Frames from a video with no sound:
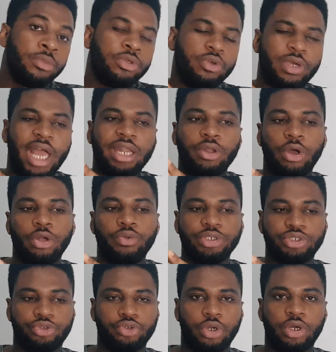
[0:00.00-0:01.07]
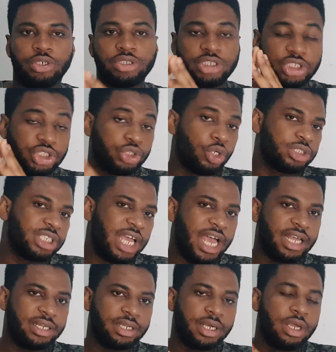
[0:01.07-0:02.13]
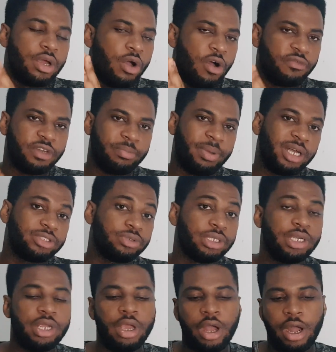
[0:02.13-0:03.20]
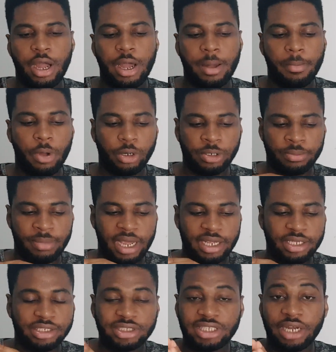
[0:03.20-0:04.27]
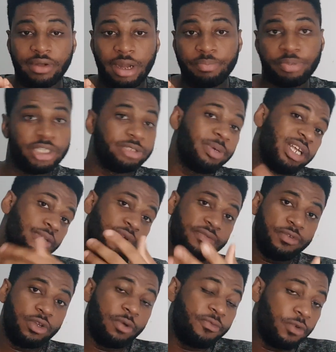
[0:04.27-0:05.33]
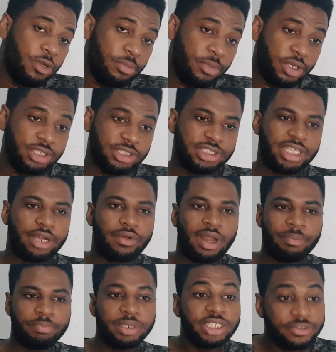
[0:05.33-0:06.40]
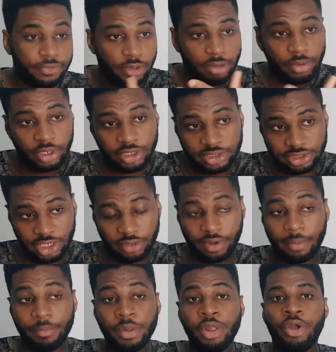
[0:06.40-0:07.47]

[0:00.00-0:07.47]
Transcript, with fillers: You can always draw the shorthand of the pathway. Uh, on my Instagram page, by the way, if you don't follow me on Instagram, please follow me on Instagram.